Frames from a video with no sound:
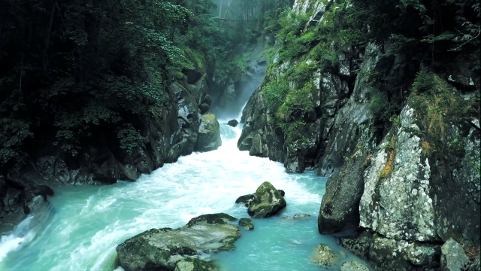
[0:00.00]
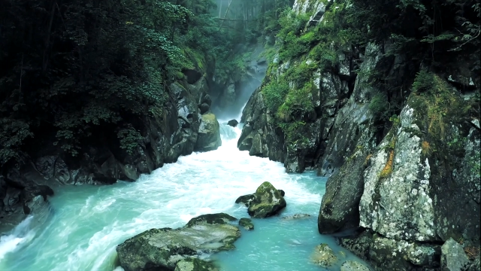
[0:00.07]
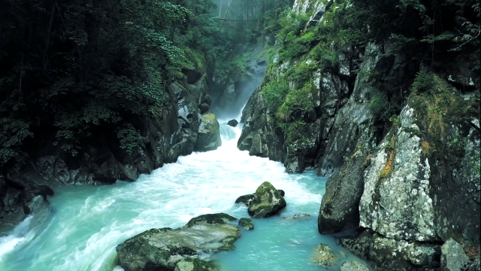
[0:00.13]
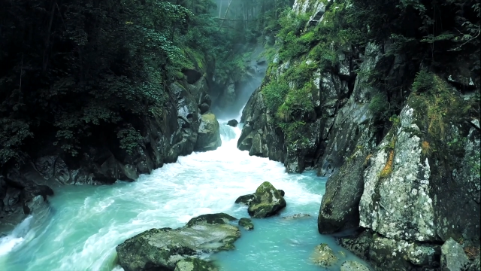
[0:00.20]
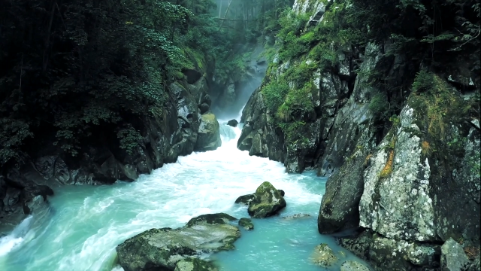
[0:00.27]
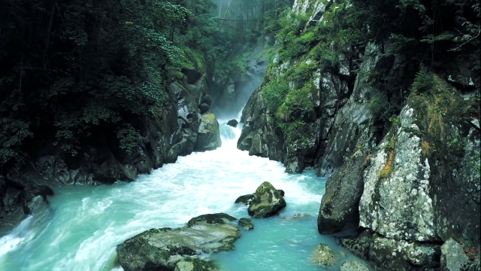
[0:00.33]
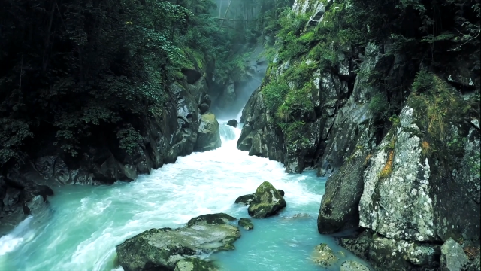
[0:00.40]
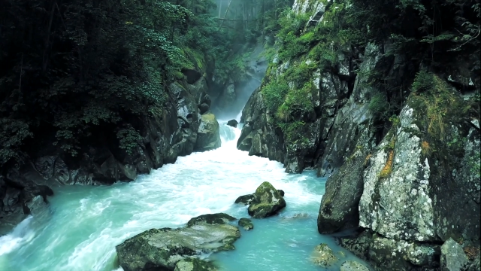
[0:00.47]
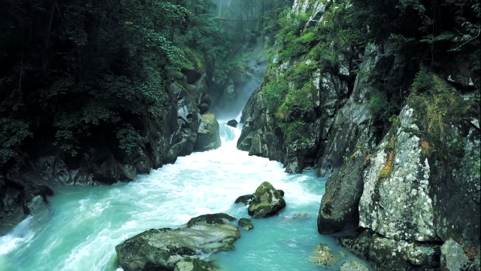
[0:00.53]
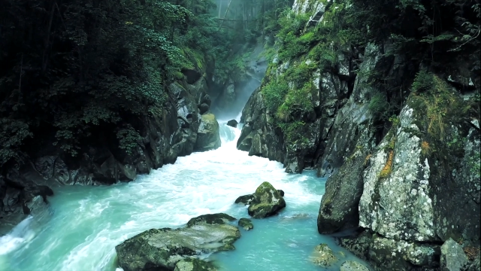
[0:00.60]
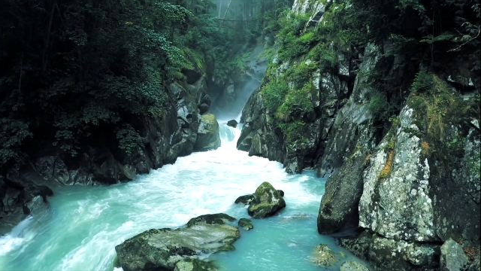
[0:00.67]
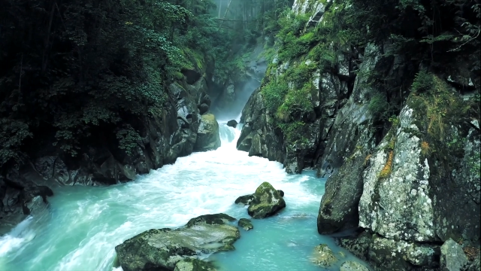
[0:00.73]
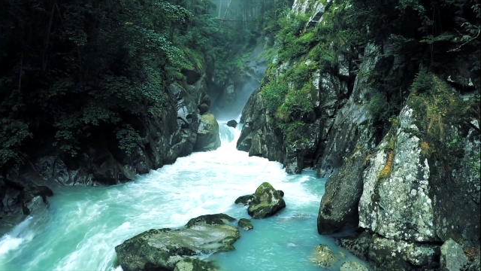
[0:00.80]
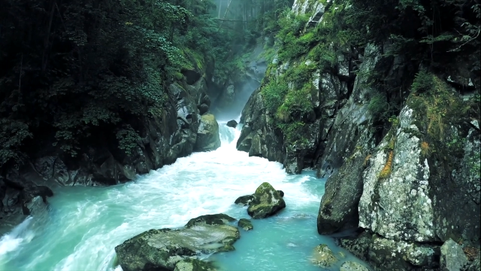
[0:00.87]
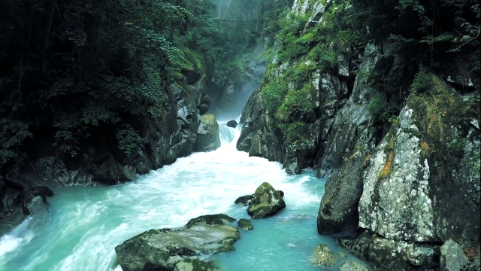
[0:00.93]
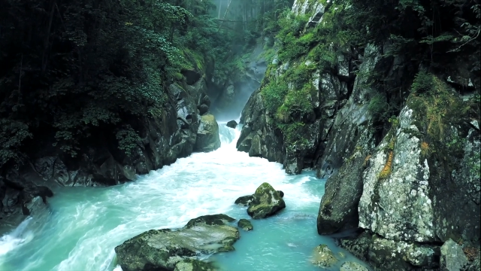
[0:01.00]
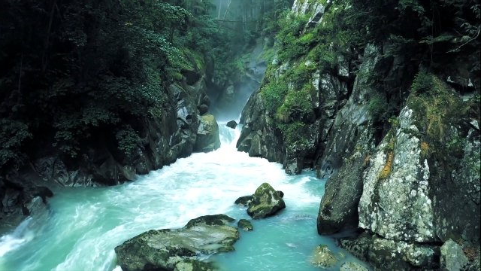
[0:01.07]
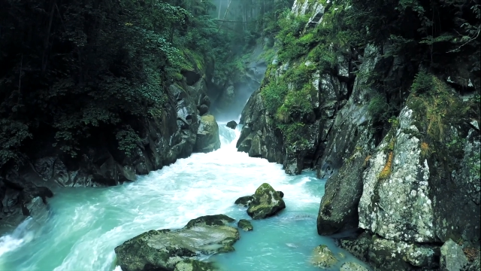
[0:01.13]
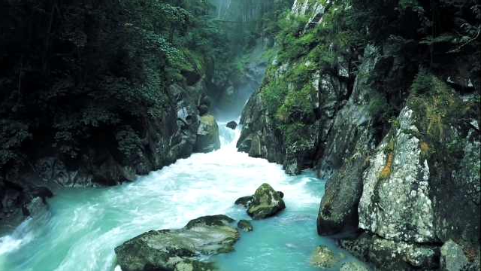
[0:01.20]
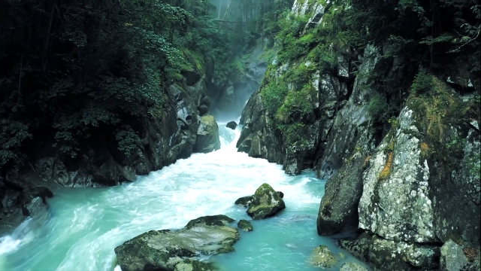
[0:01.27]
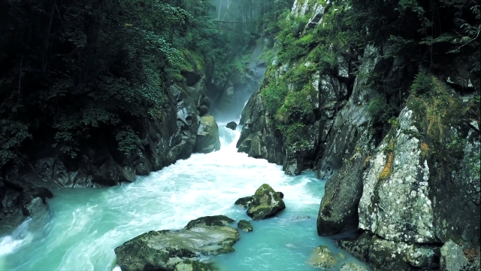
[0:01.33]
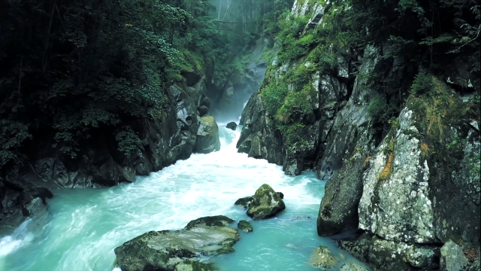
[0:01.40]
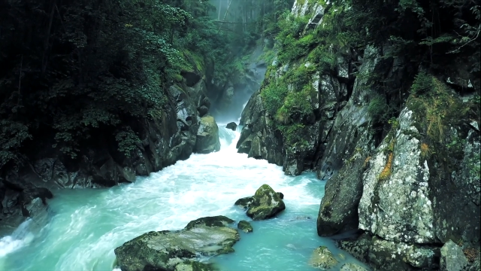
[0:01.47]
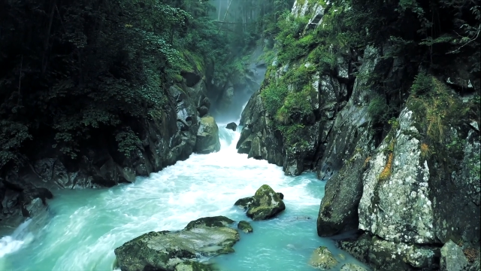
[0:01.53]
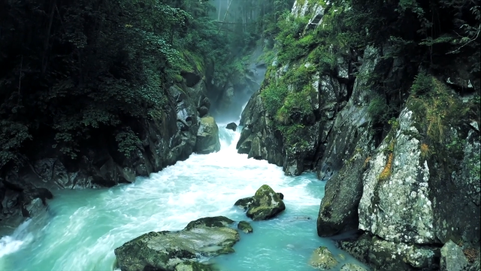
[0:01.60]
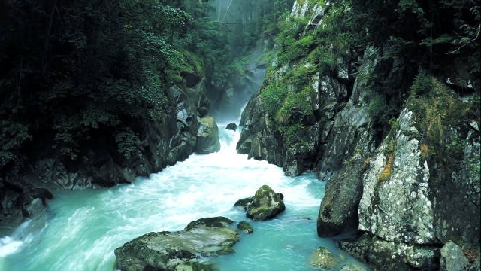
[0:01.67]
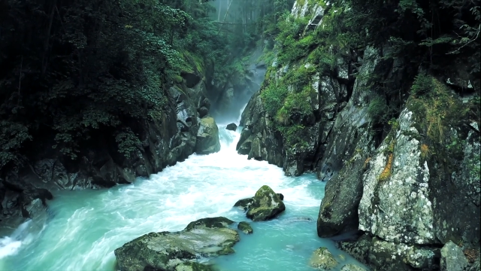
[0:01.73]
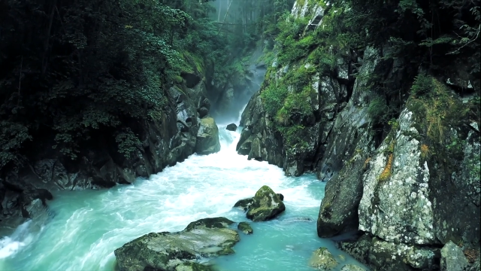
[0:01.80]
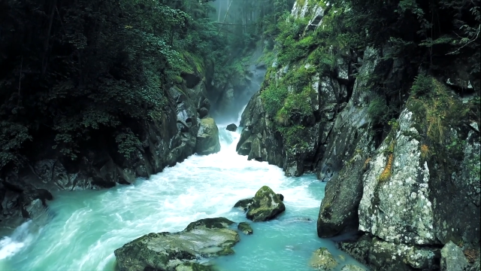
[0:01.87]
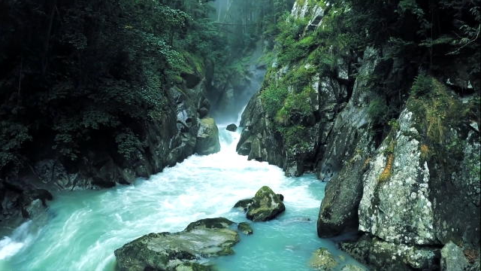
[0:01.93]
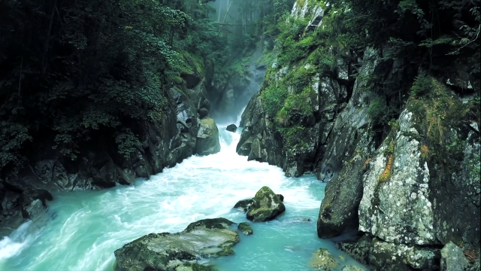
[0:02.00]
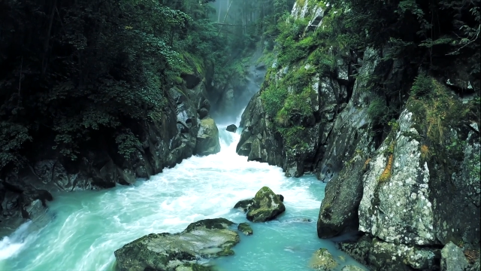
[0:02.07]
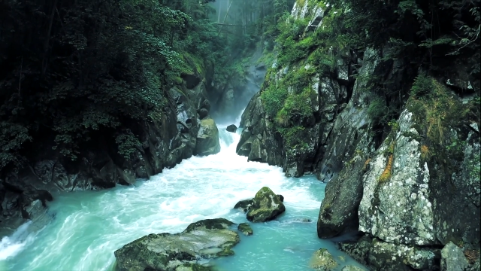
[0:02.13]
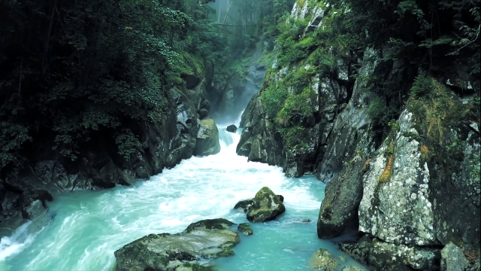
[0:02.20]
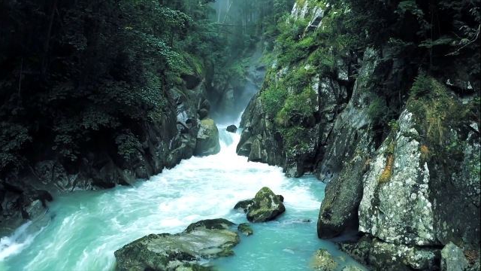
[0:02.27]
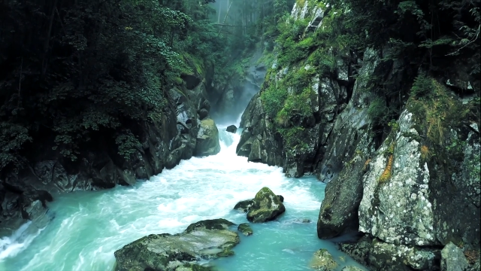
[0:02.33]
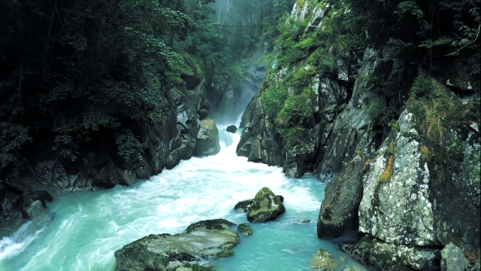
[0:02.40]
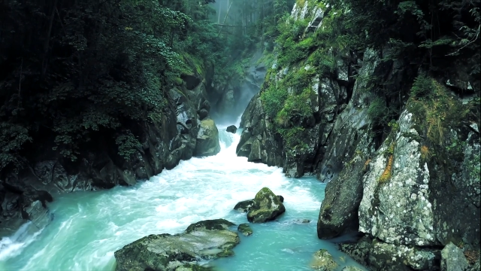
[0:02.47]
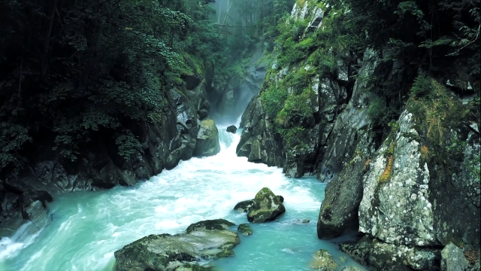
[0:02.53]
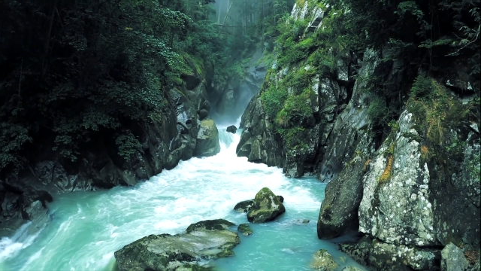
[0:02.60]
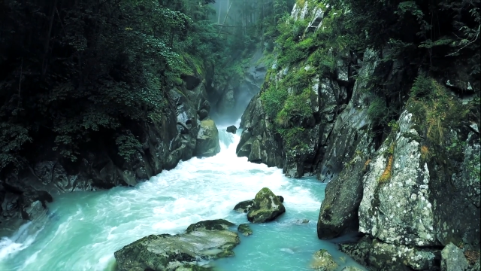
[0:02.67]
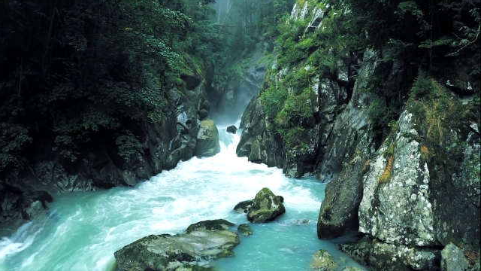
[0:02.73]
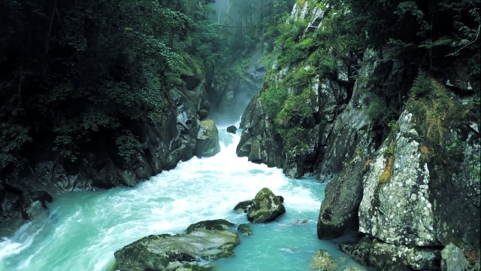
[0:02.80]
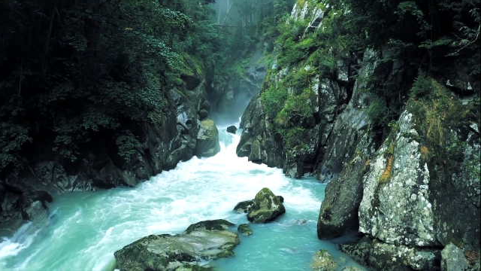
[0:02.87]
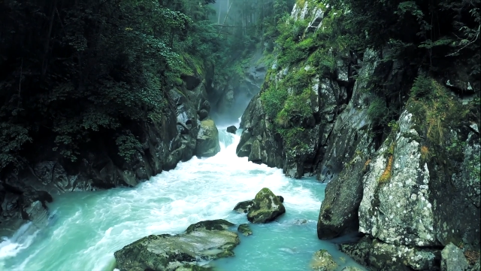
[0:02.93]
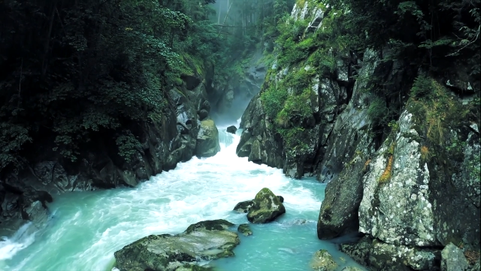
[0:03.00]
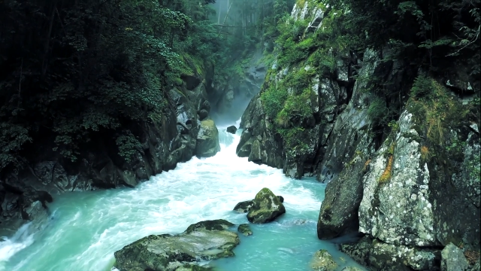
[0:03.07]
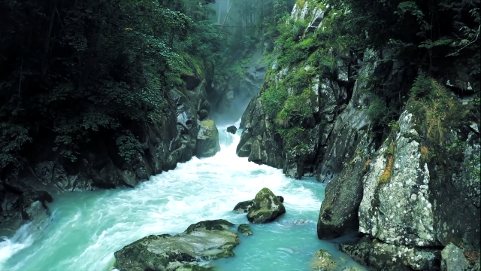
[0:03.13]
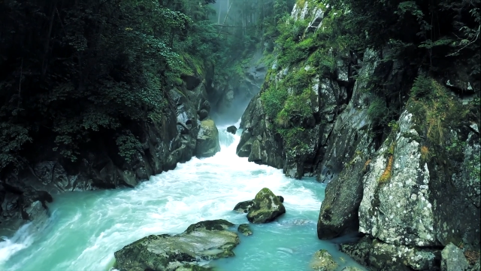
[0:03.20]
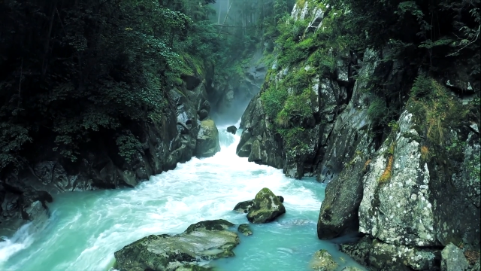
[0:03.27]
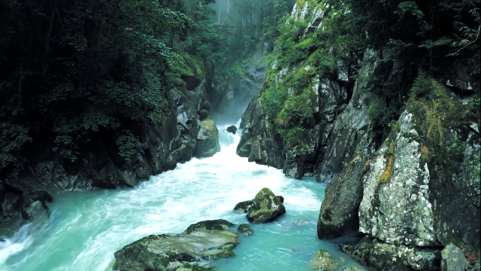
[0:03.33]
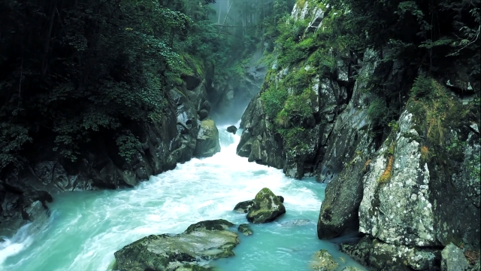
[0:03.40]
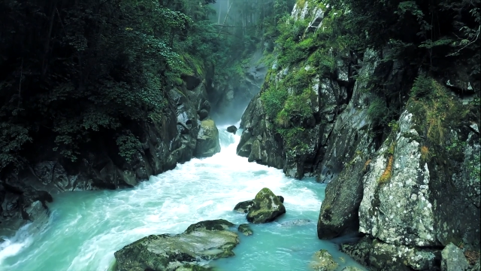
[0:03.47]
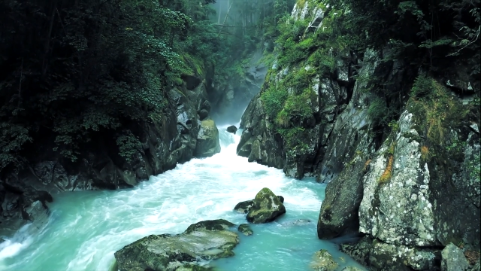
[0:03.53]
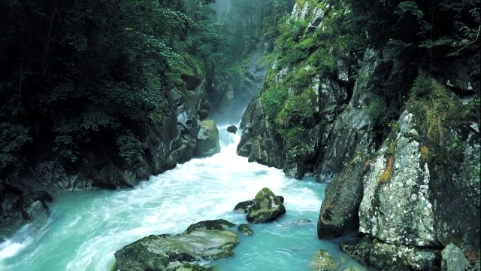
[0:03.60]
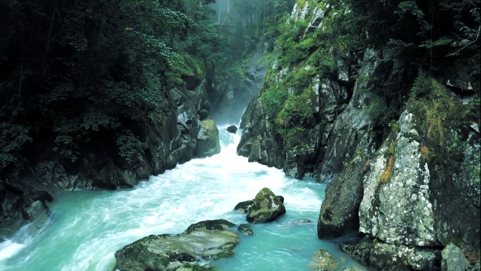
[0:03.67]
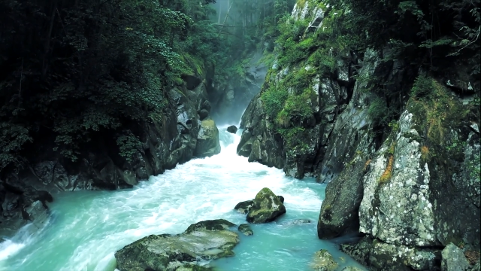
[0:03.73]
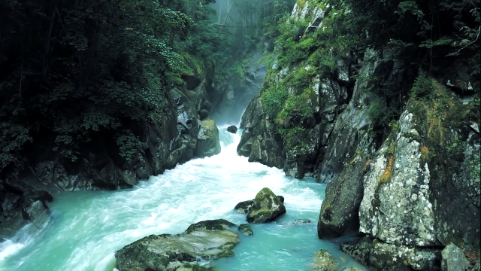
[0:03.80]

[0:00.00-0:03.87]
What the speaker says: Nobody's mouth can be seen.